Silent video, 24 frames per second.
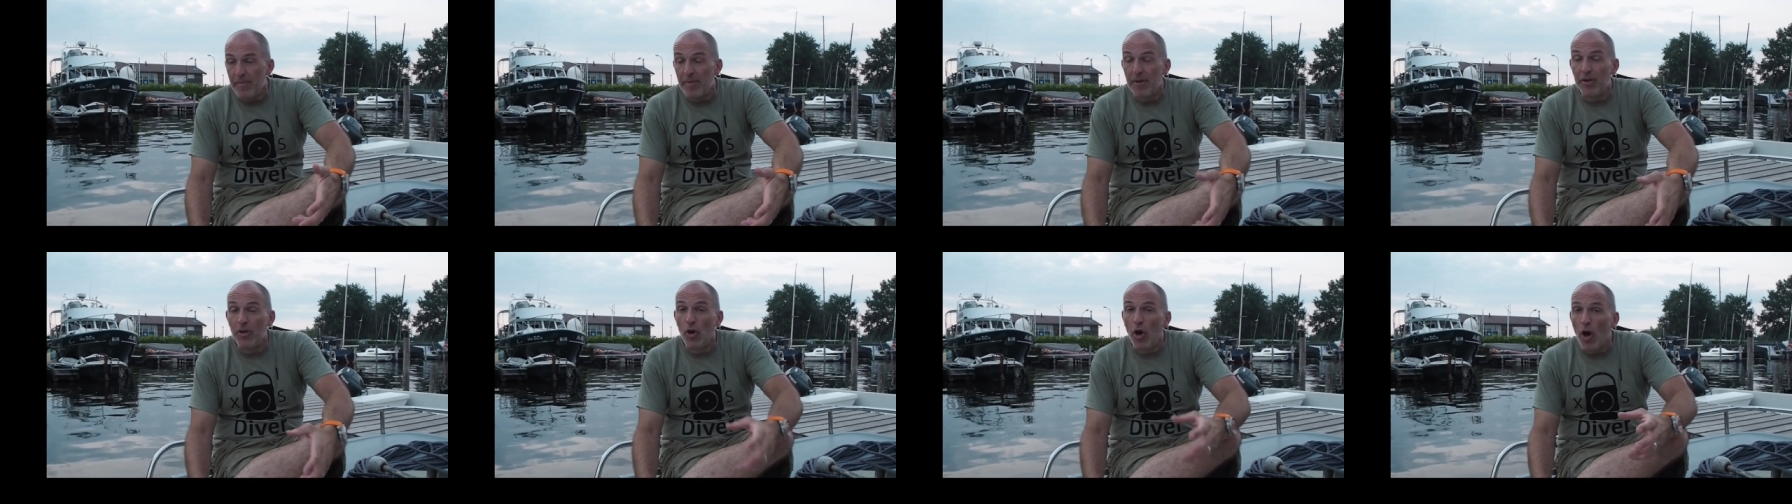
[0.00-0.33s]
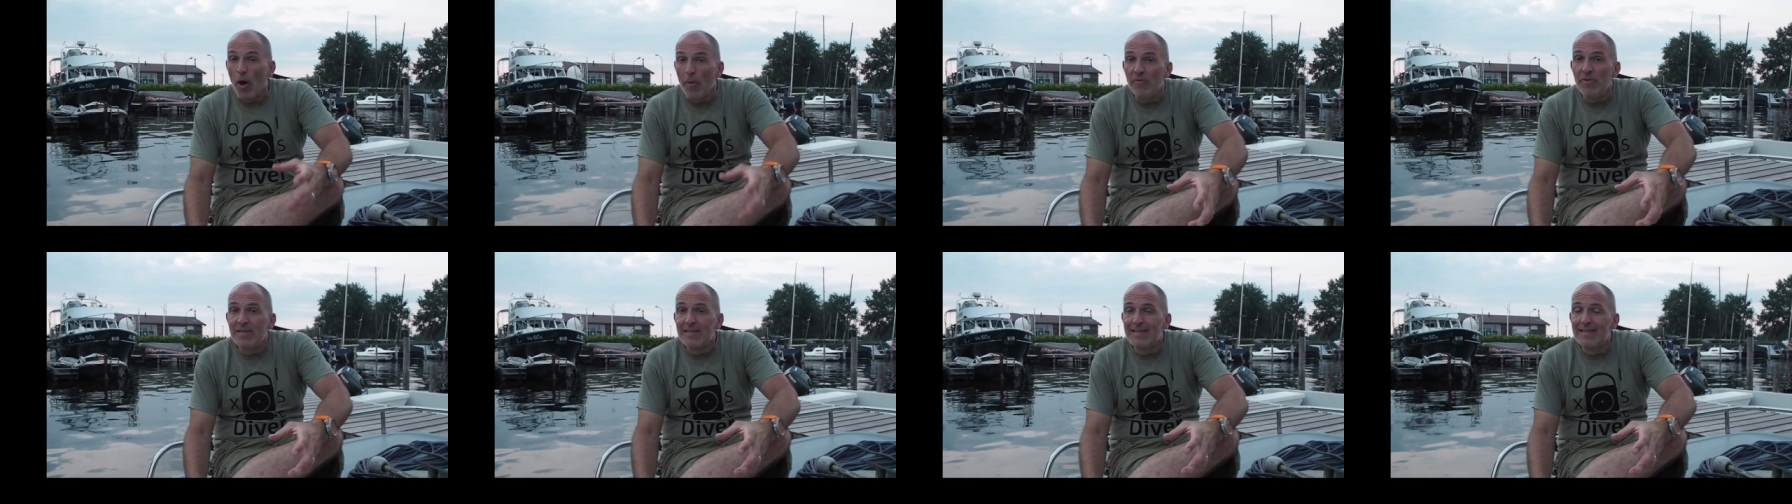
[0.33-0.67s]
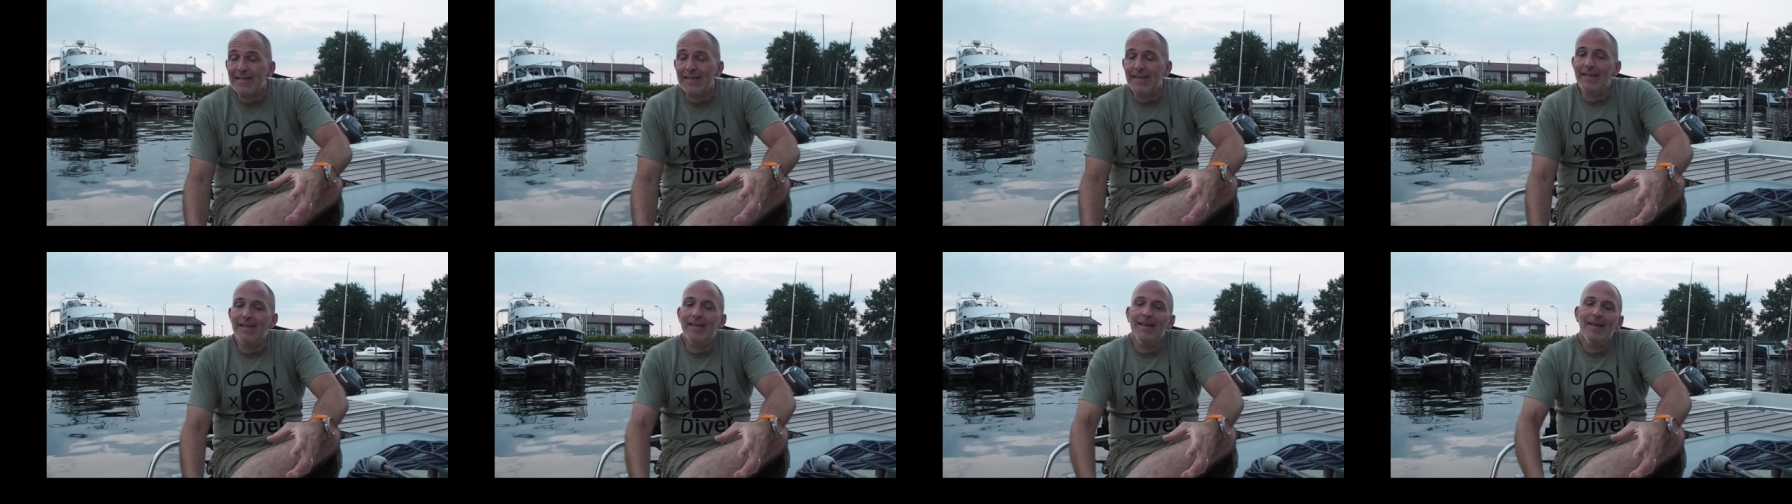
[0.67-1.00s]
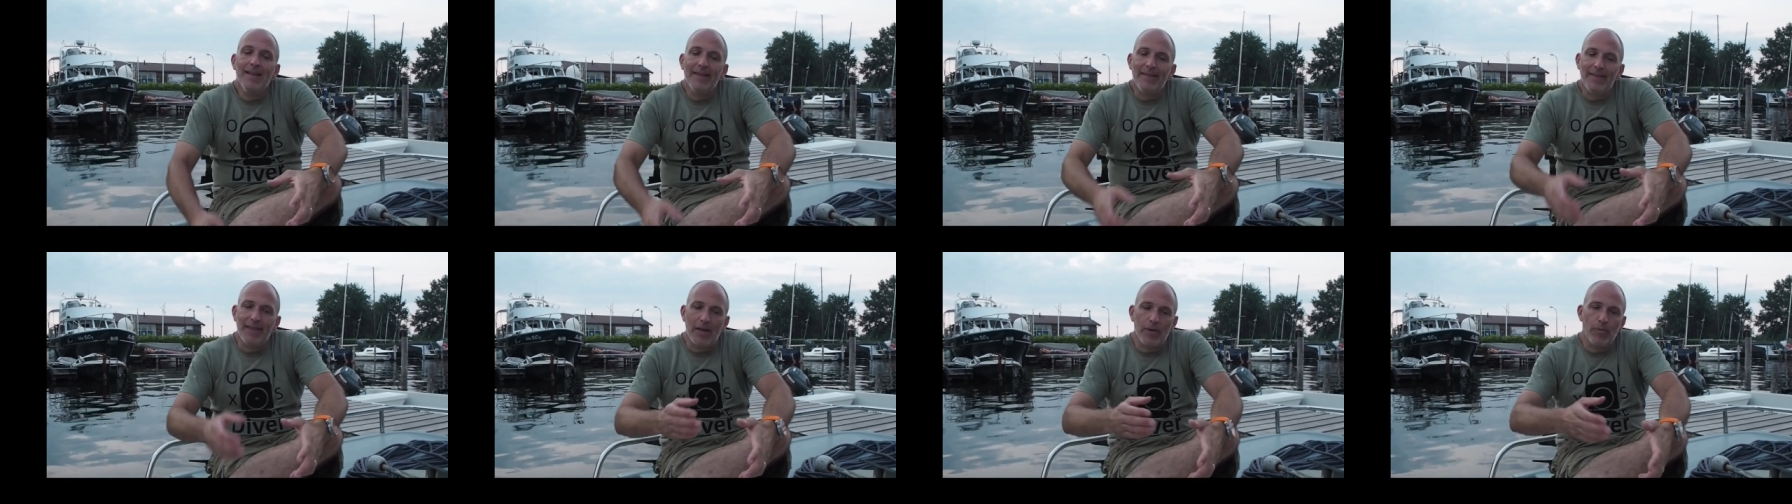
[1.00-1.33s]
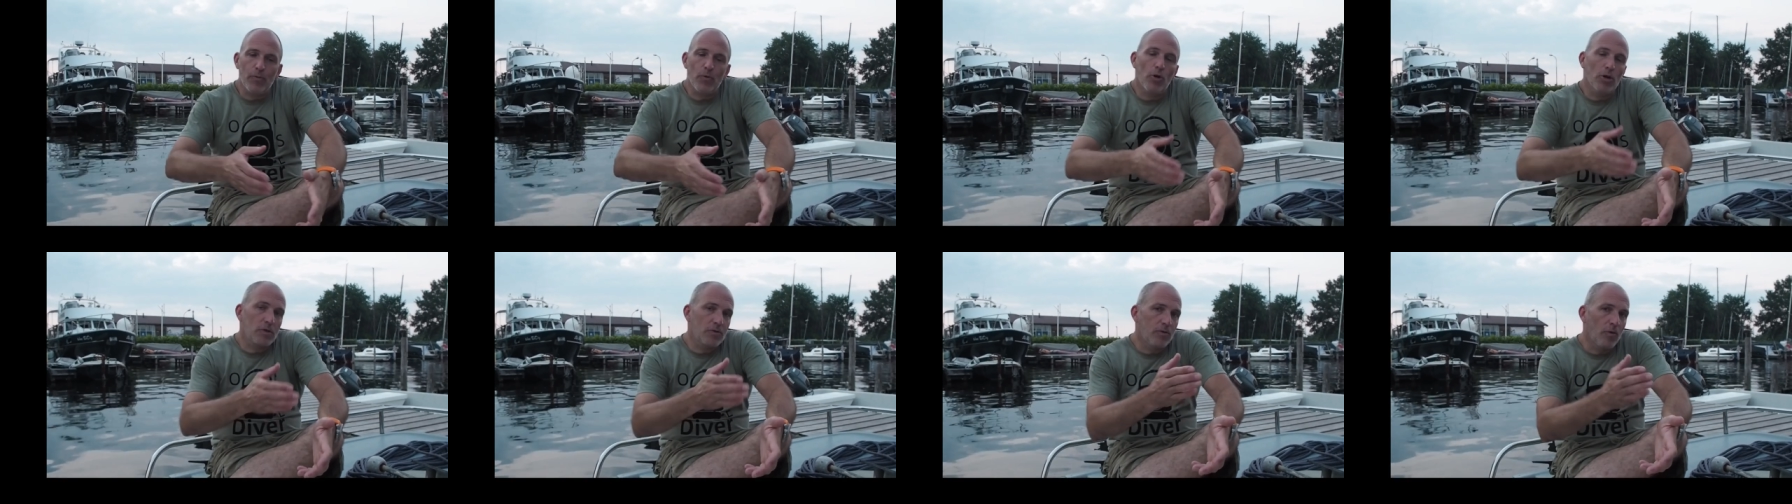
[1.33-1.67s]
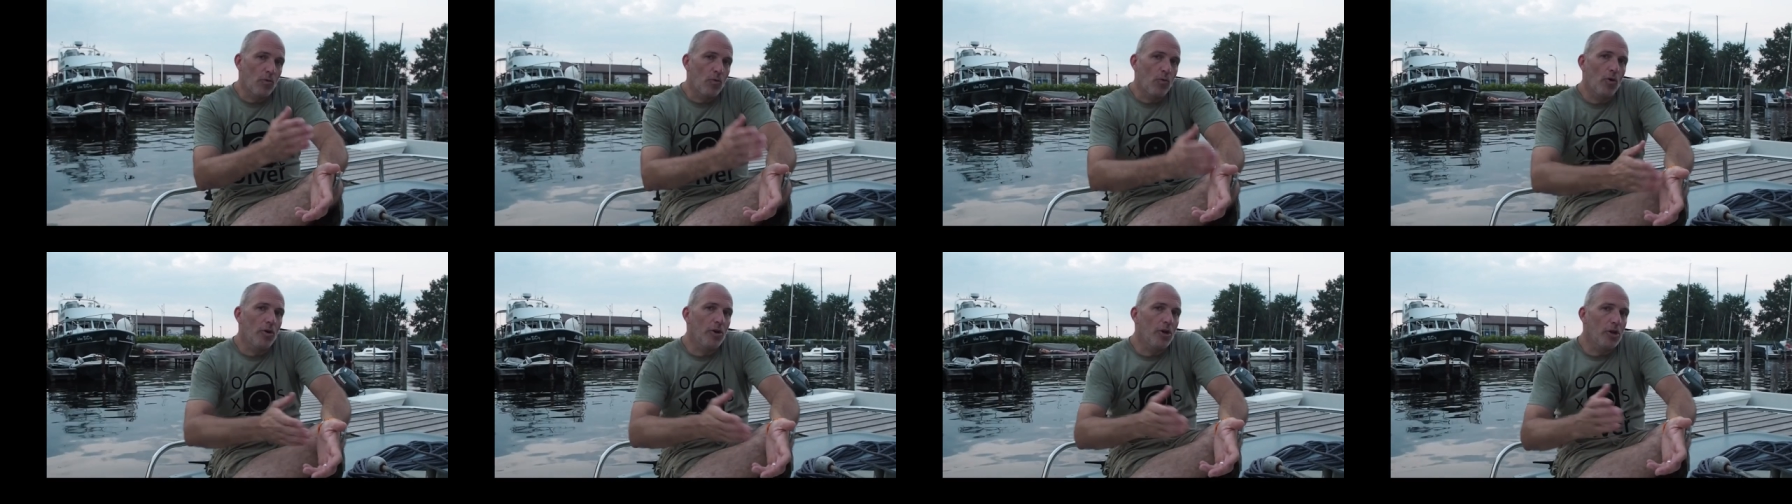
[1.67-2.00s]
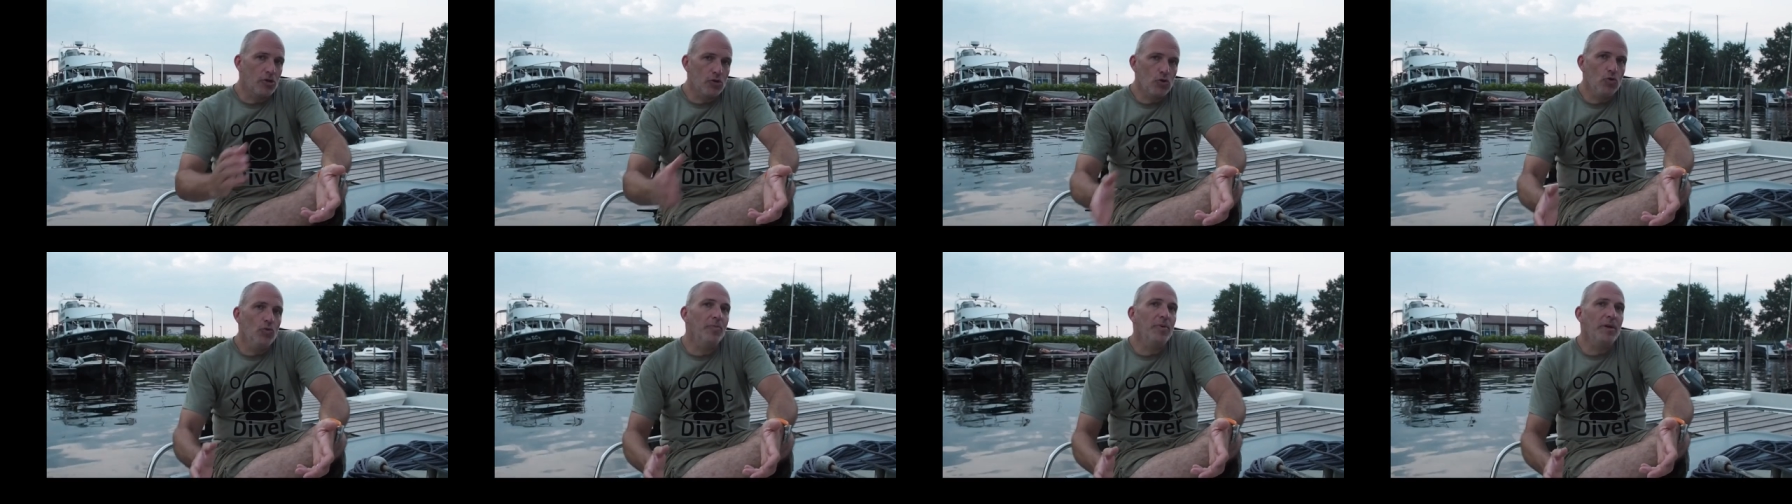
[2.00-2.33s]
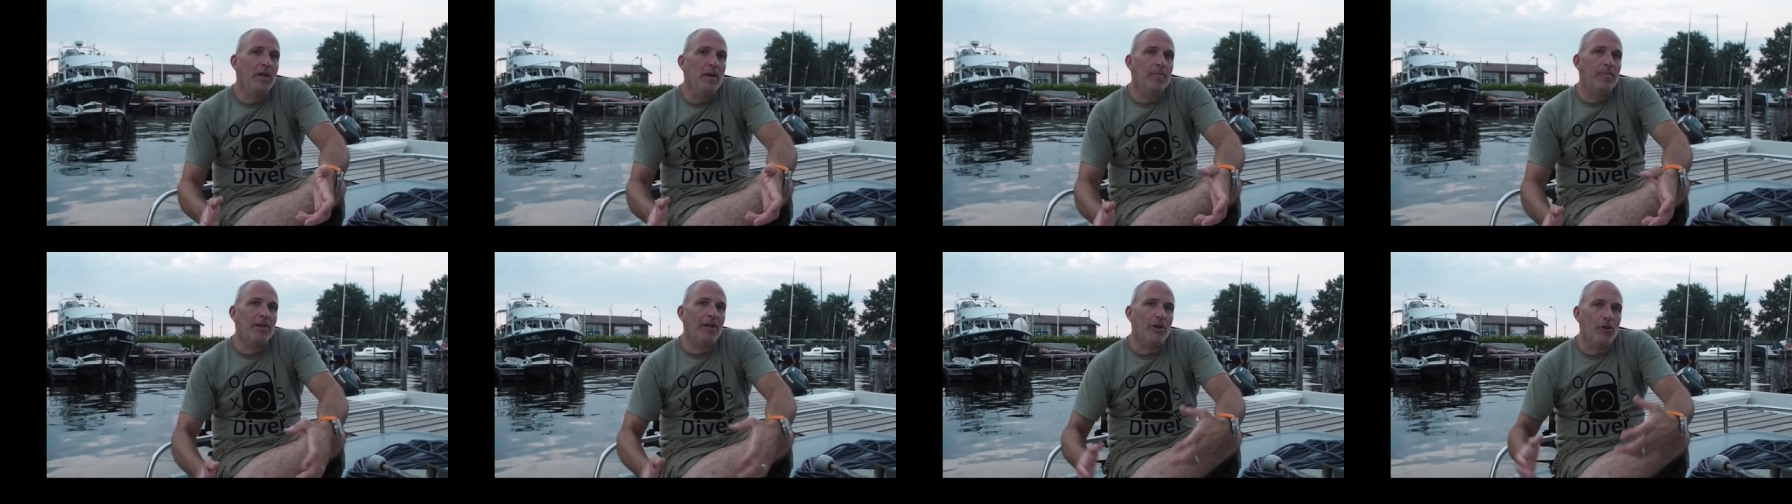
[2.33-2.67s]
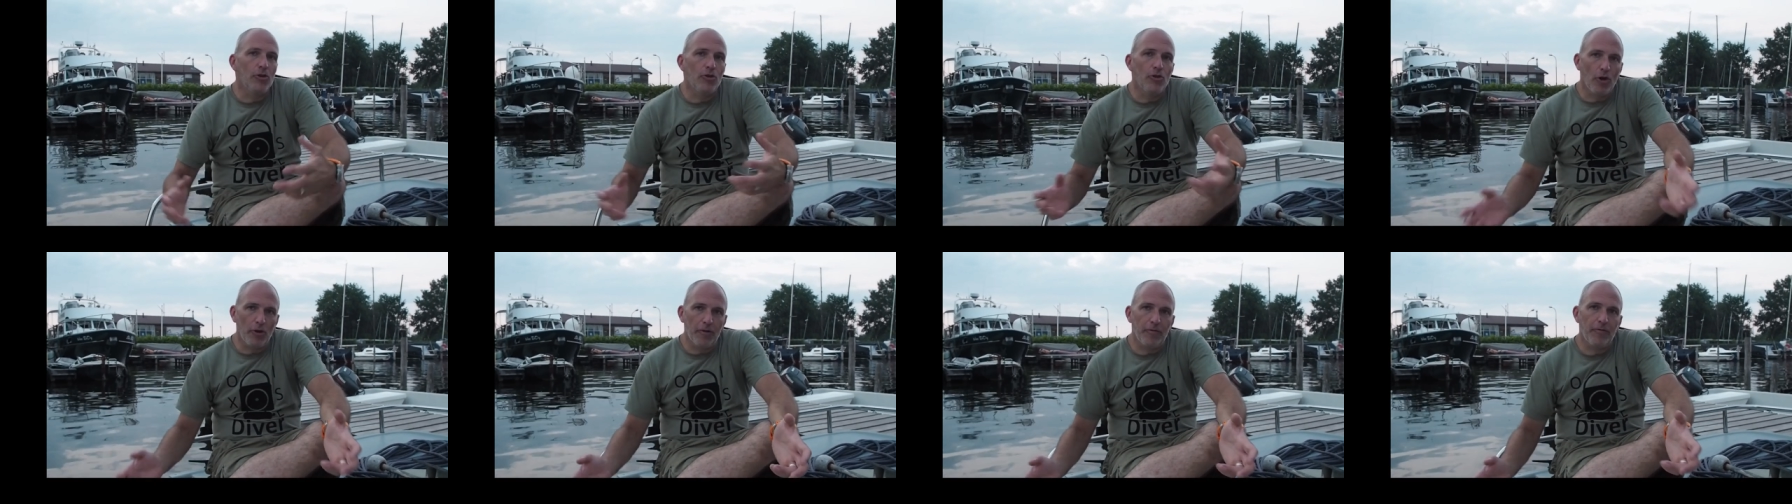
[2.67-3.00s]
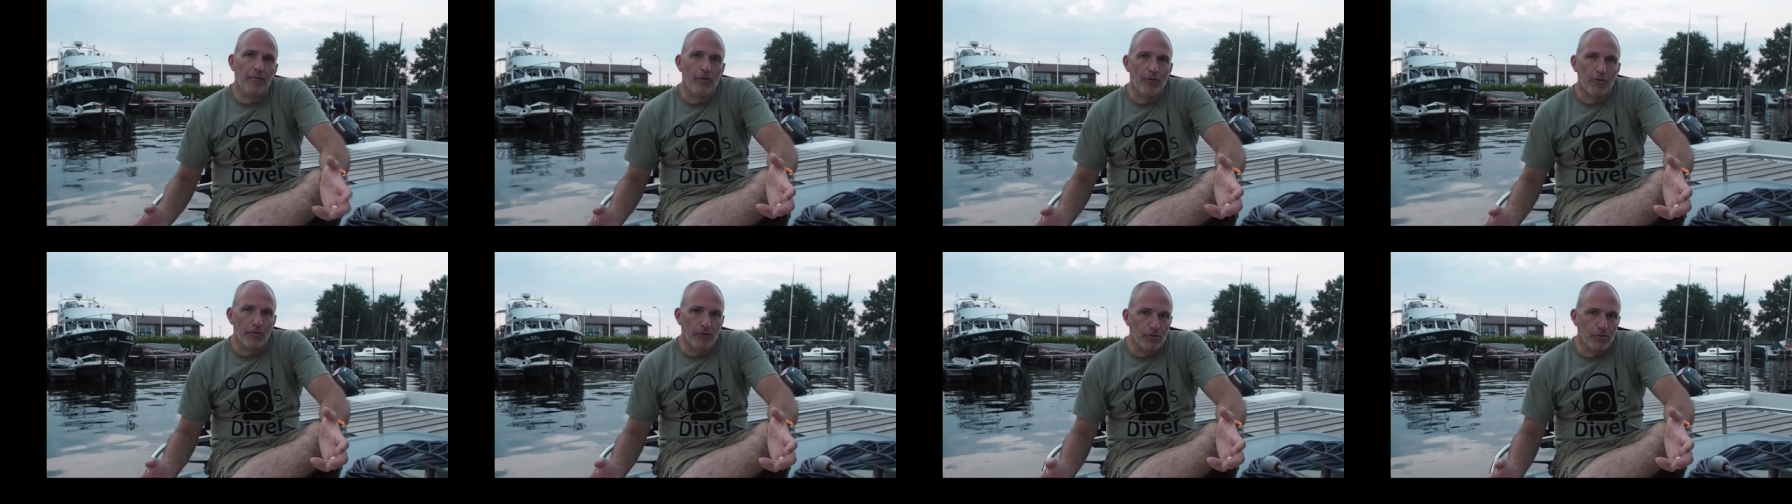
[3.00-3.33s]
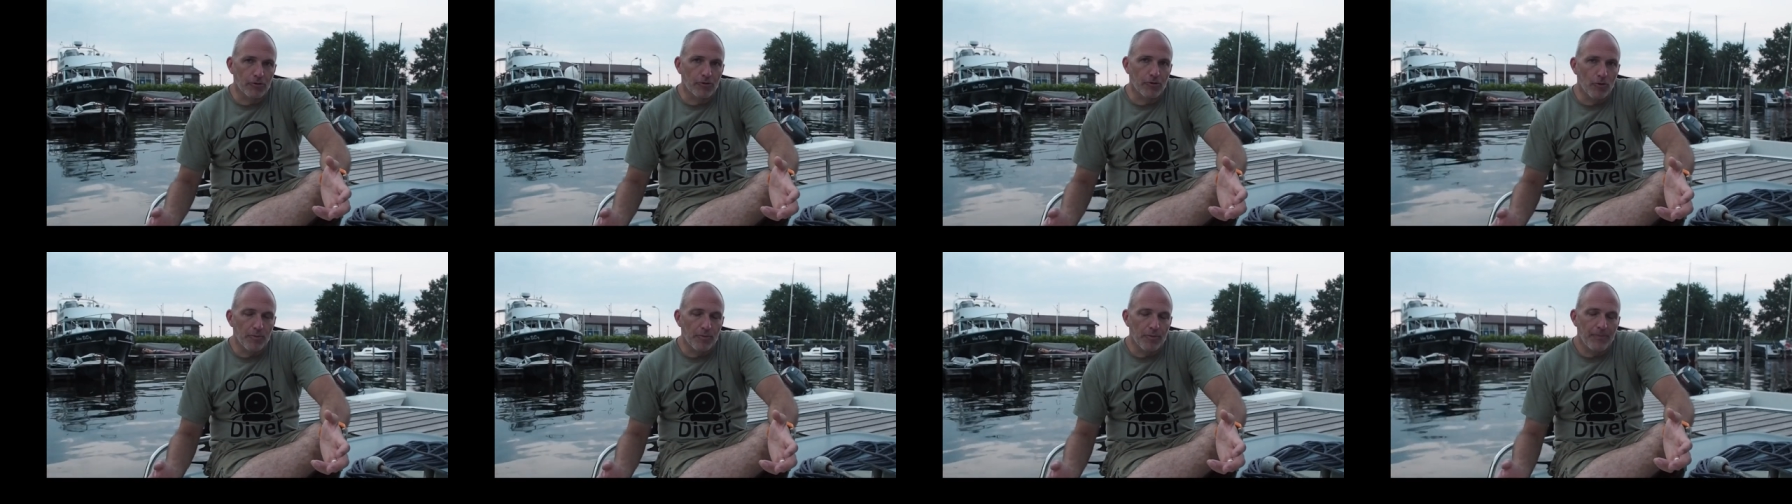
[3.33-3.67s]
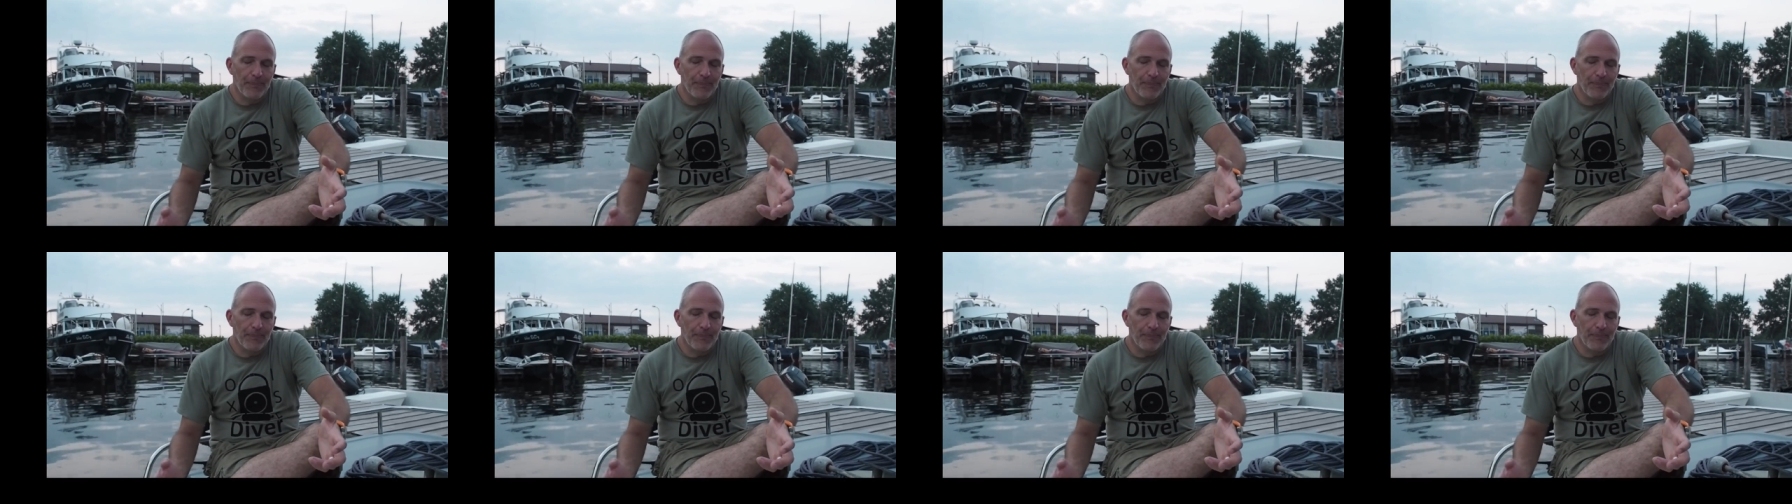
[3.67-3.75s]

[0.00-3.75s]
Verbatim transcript: But obviously that works for one or two people and not for a group.